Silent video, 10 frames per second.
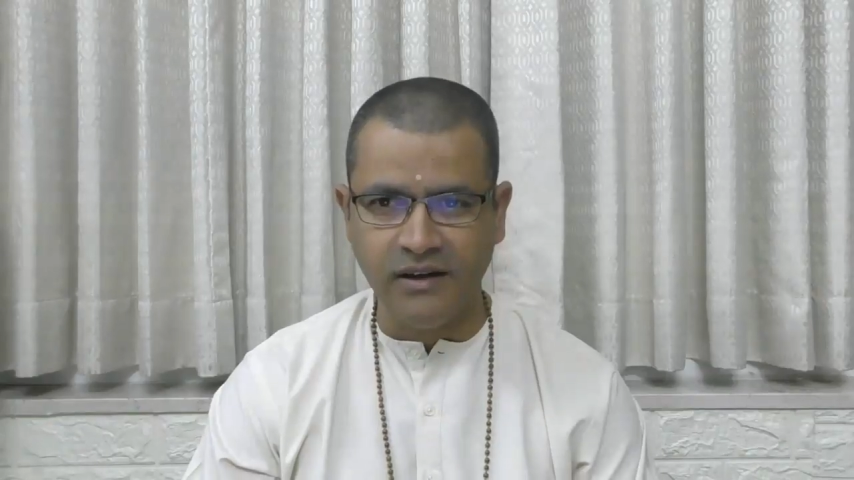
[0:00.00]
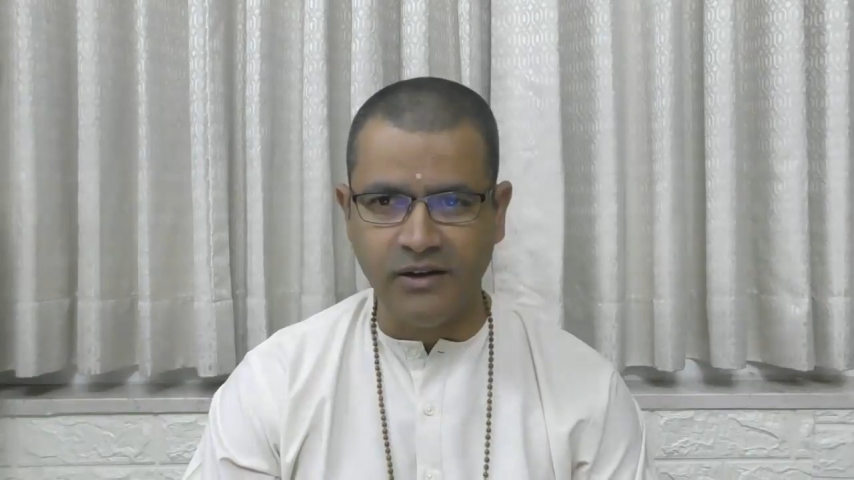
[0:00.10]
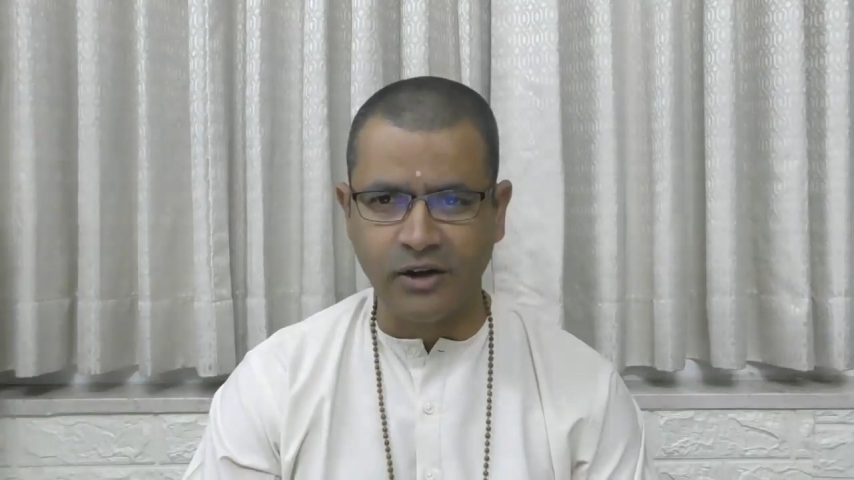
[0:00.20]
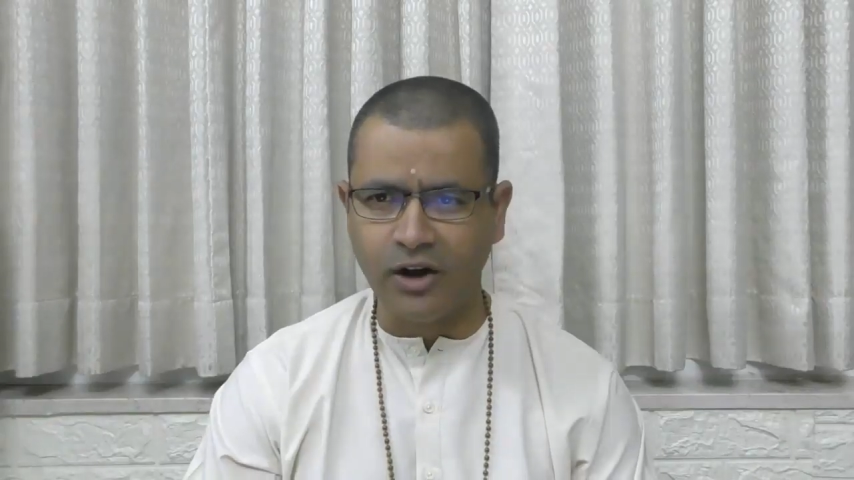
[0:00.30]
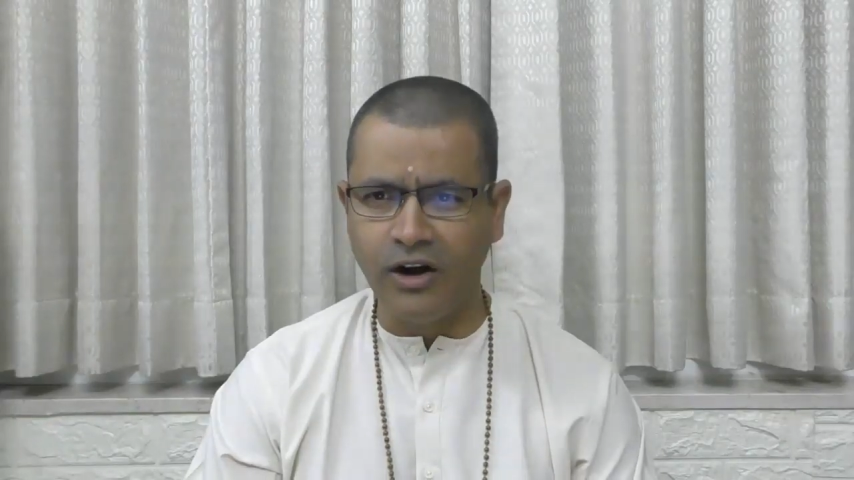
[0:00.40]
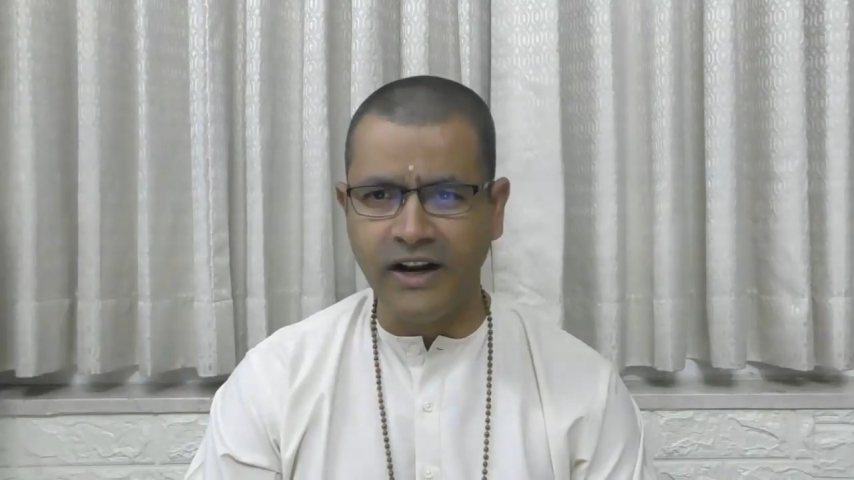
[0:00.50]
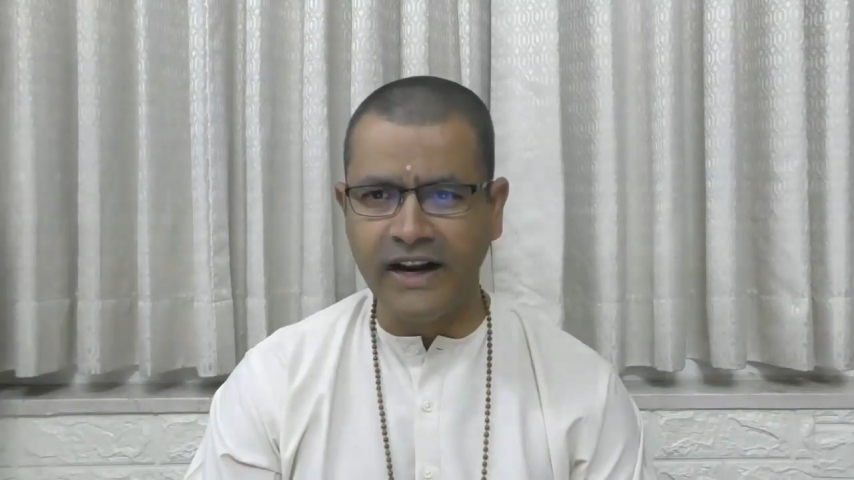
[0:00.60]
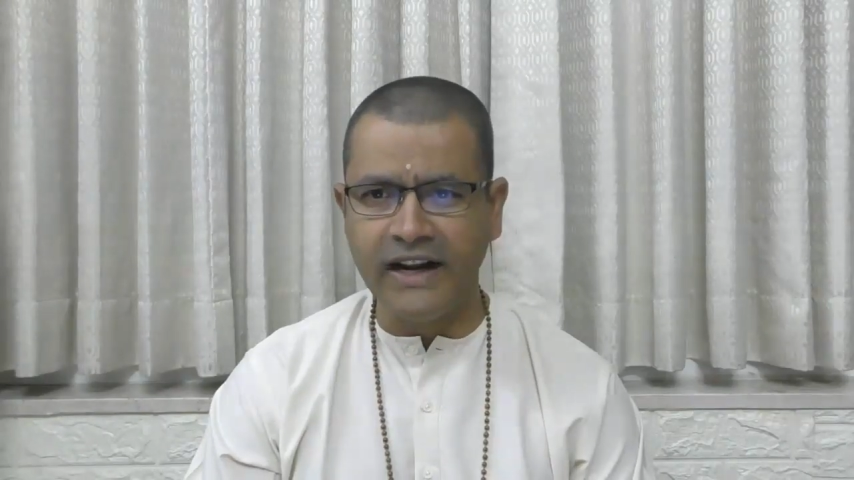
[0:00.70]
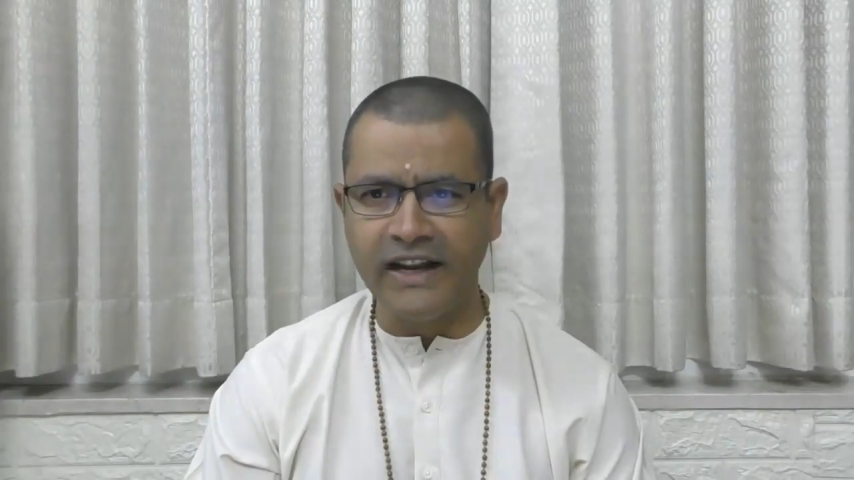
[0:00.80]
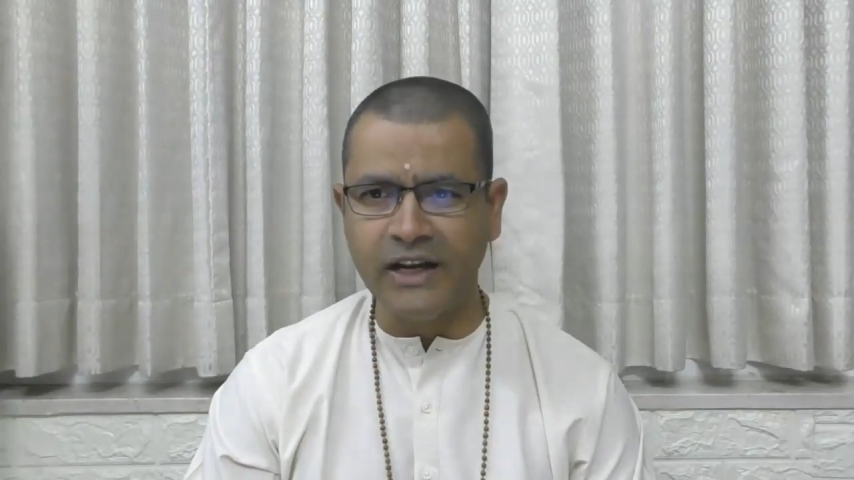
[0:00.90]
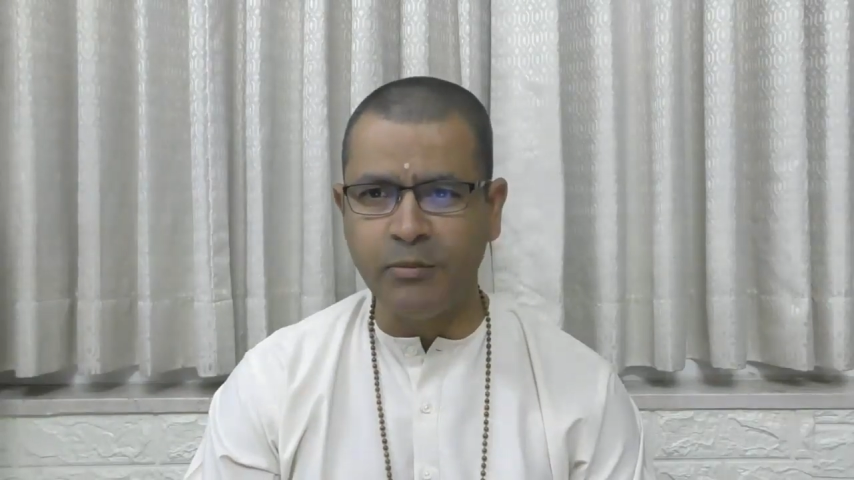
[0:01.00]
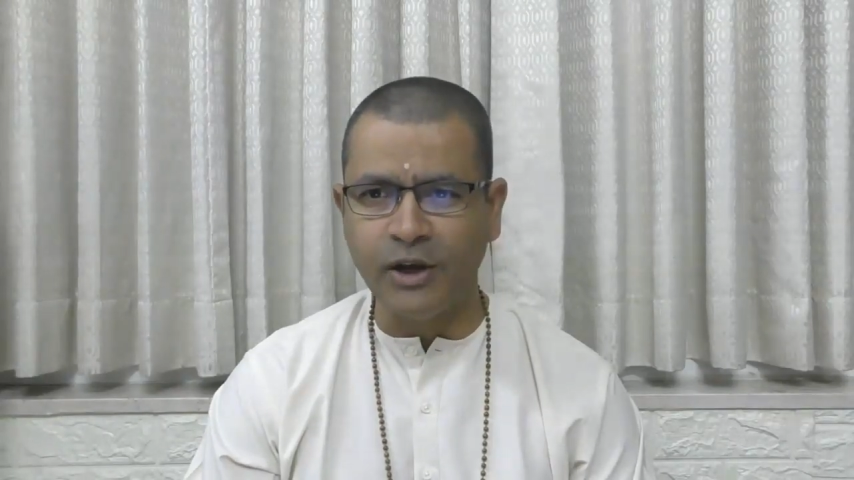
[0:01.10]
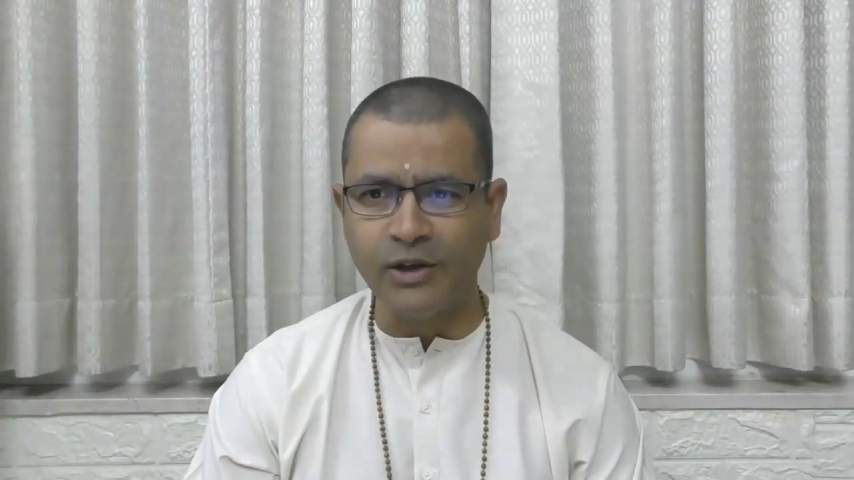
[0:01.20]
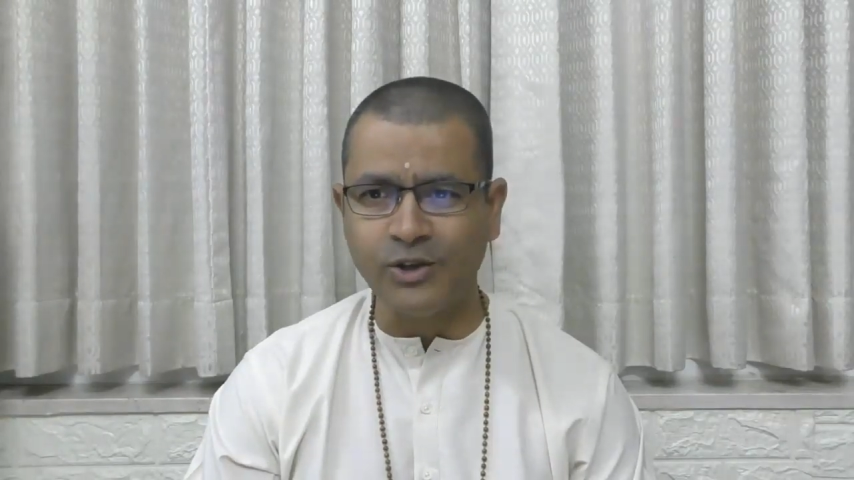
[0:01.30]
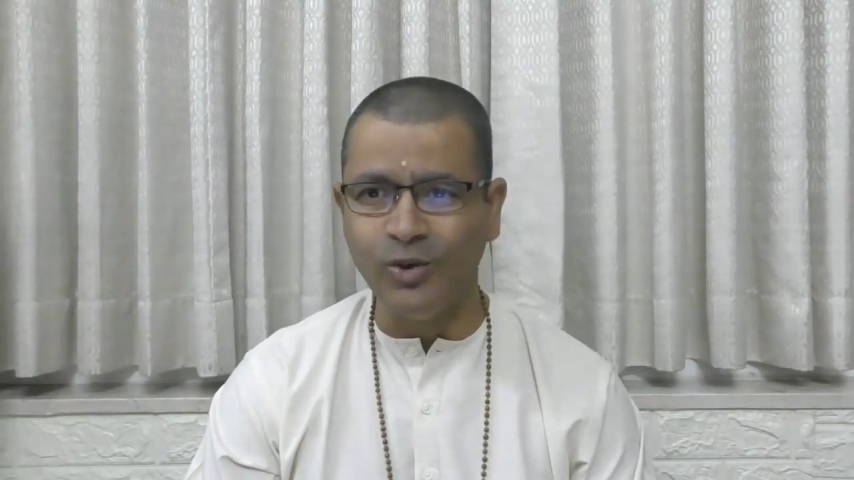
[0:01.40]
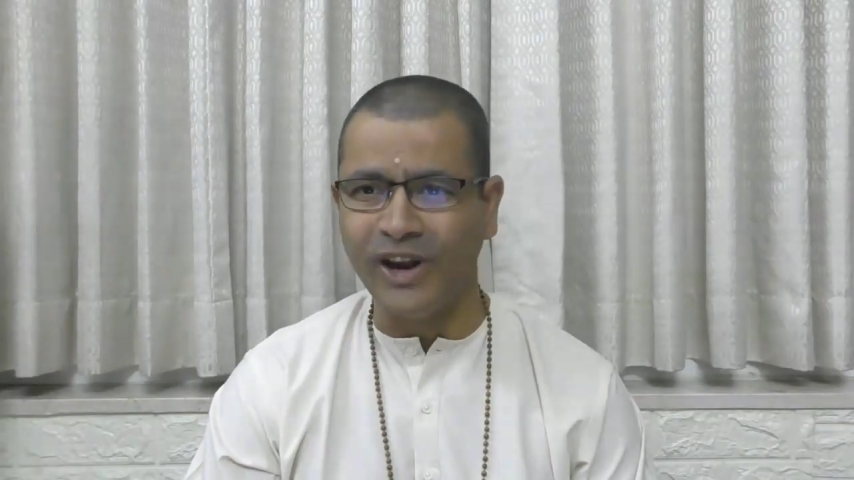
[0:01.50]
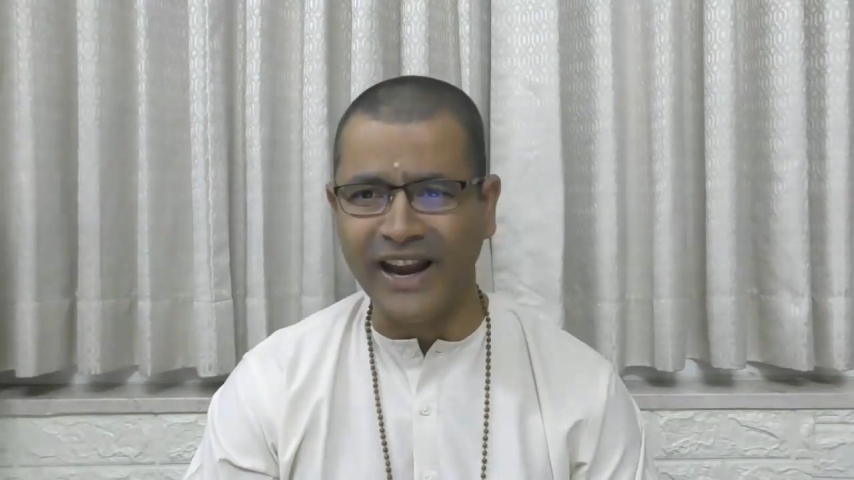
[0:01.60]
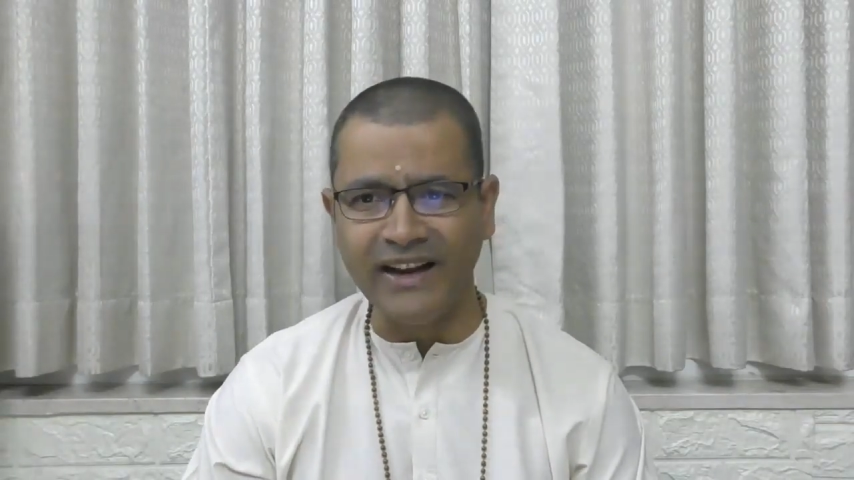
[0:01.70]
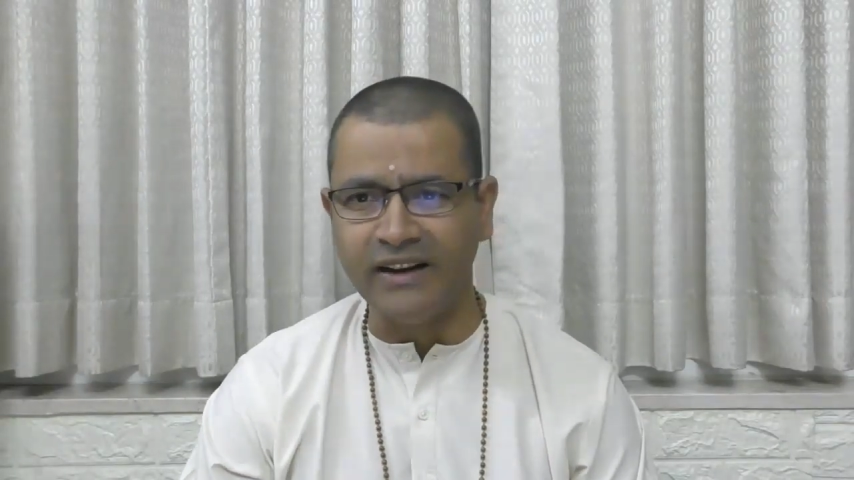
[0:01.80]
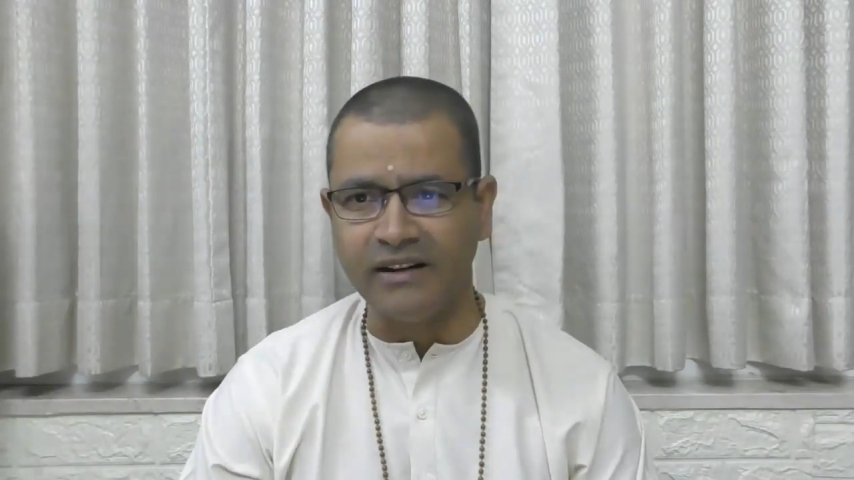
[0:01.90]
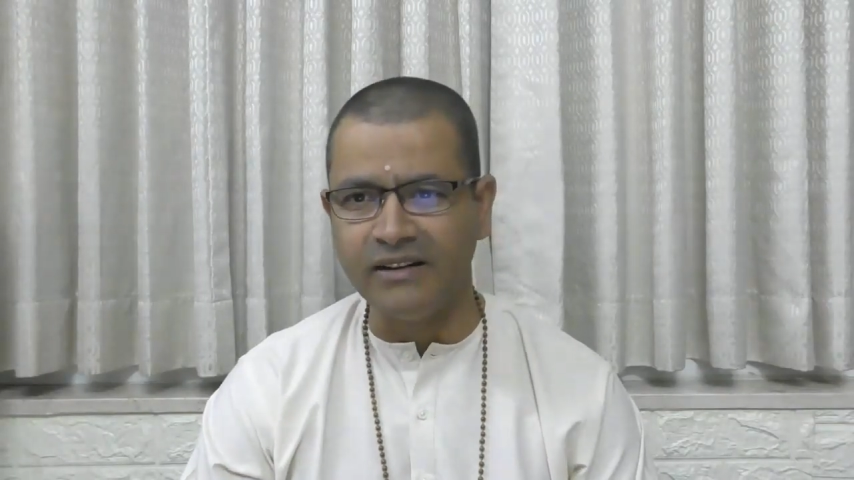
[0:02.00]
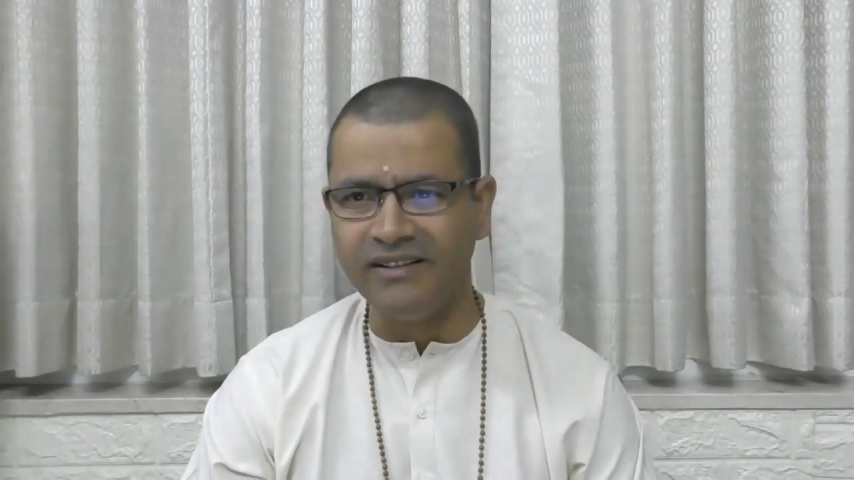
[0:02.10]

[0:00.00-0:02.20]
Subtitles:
You are not negating it because you hate it.